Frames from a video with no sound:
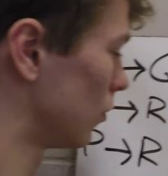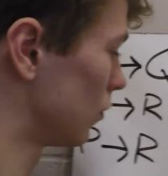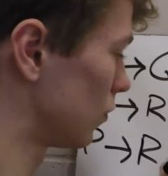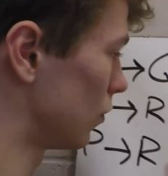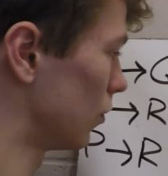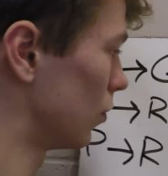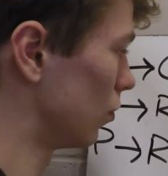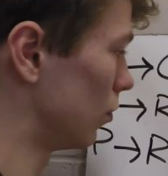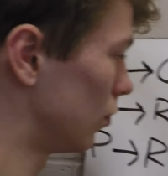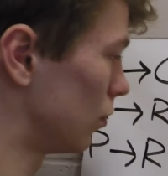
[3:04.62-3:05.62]

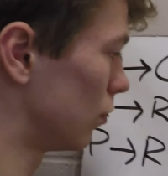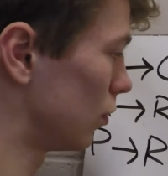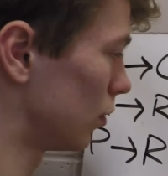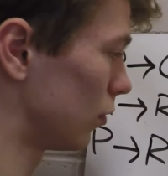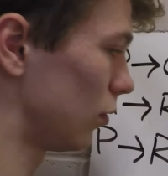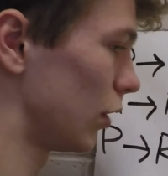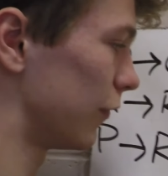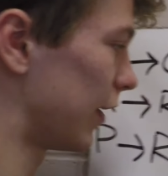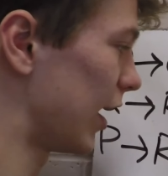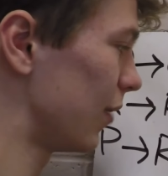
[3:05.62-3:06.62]
so
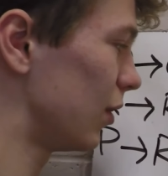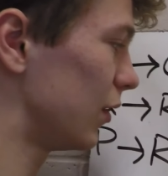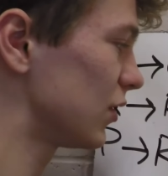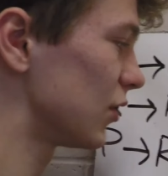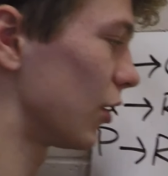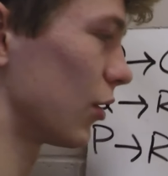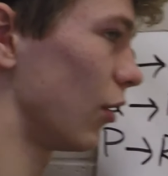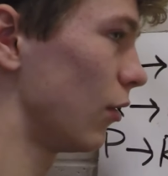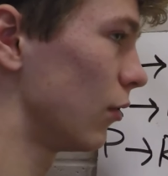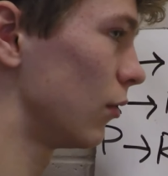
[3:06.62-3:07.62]
if I'm in the
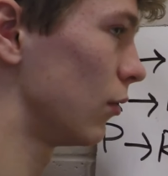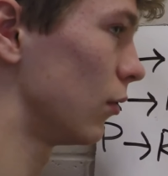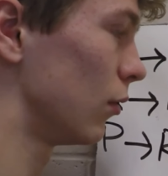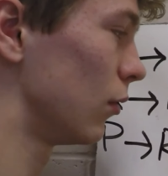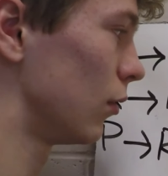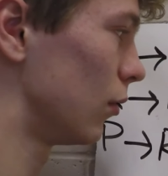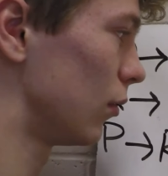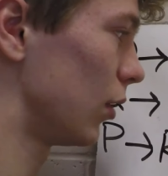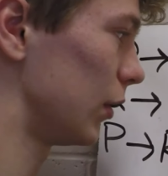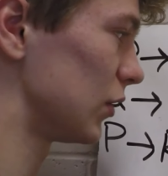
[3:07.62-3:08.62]
circle
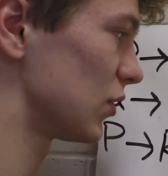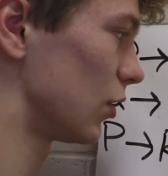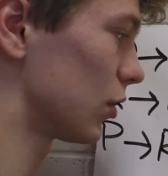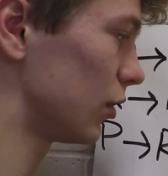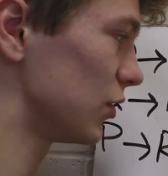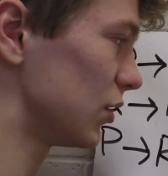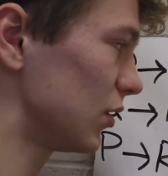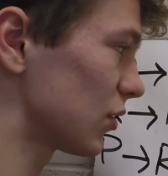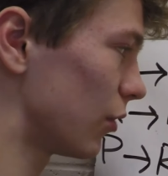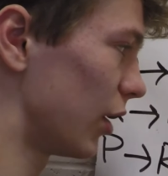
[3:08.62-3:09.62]
and the circle is in
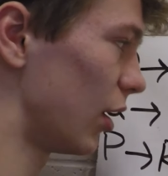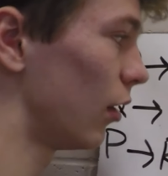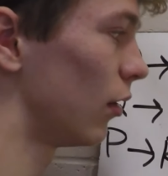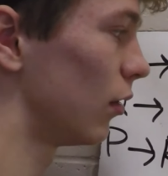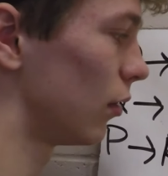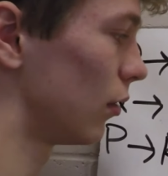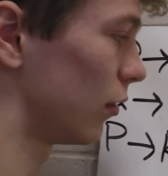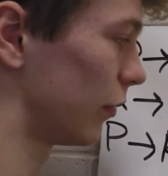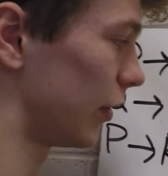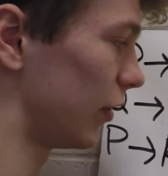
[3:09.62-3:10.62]
a square,
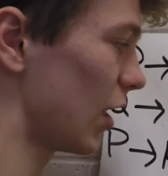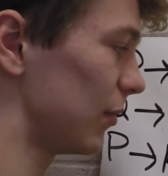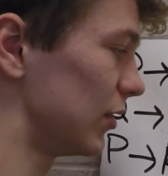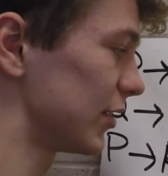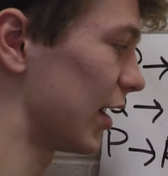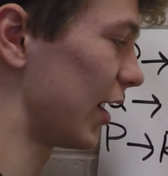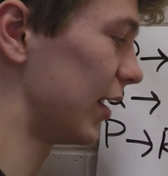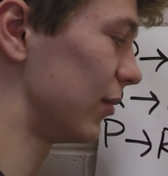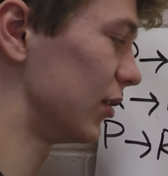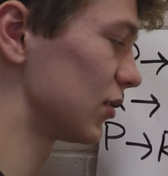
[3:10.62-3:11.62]
then that means
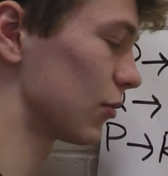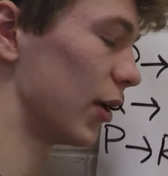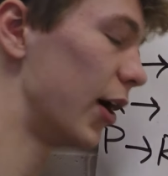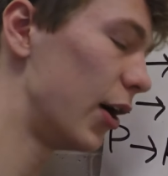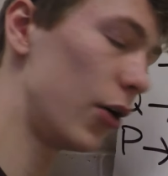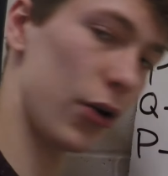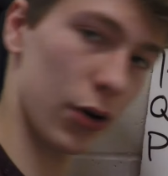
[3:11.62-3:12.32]
I'm in the square.